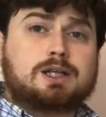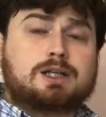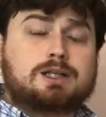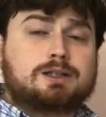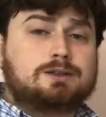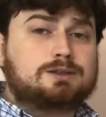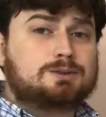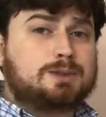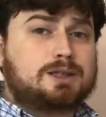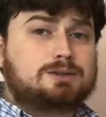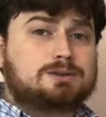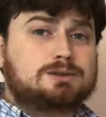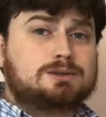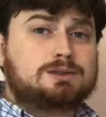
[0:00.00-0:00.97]
I can use
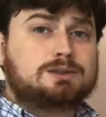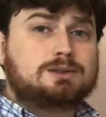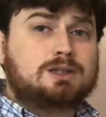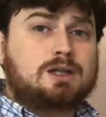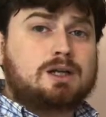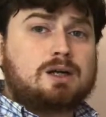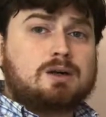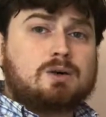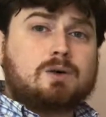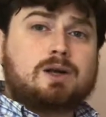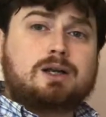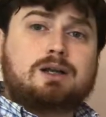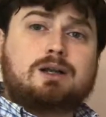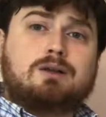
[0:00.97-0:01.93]
matrices,
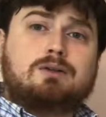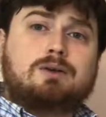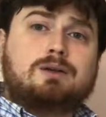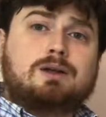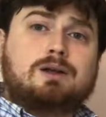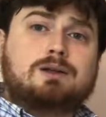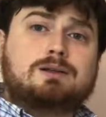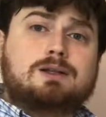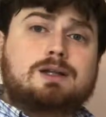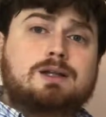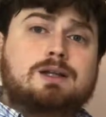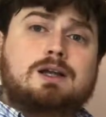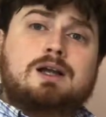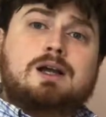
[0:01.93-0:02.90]
or any other
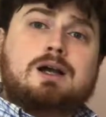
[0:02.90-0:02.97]
technique.